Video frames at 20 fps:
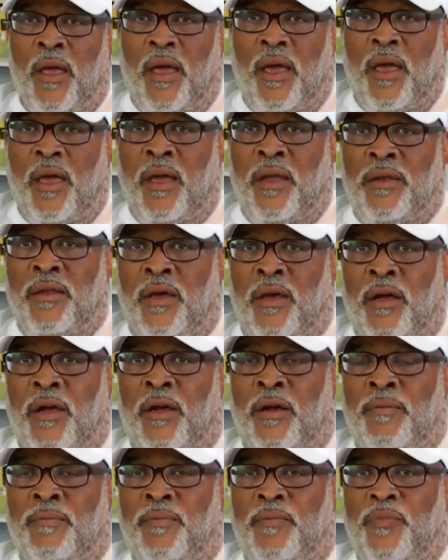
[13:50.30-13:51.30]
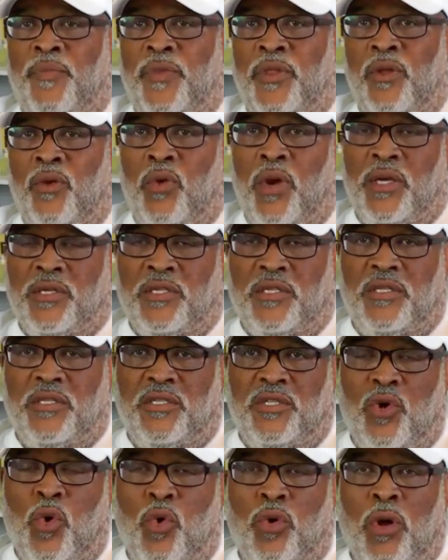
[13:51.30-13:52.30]
And um, you know, I
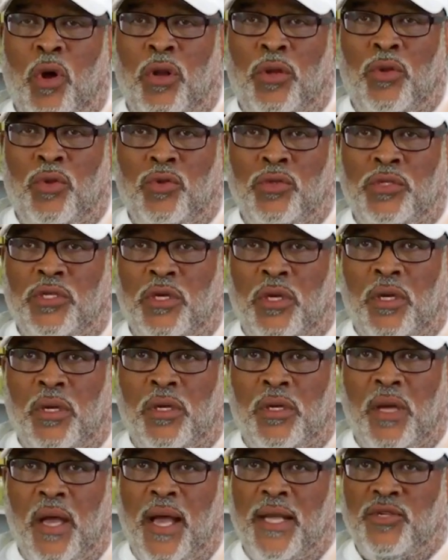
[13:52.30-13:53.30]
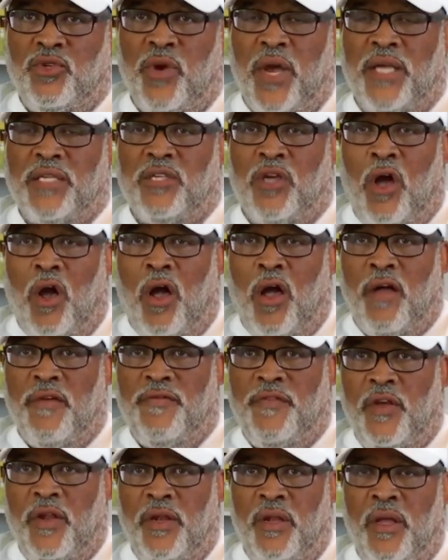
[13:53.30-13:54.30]
sold all those uh, contracts
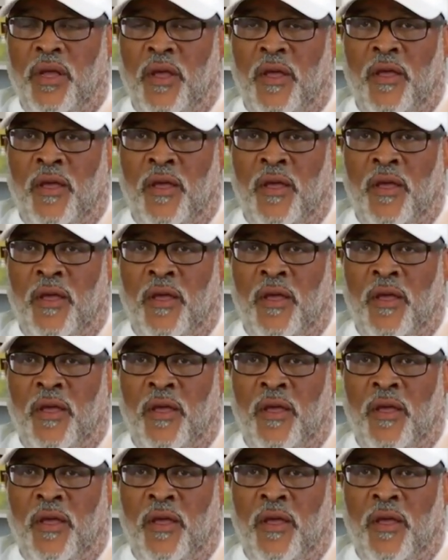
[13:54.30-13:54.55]
off and.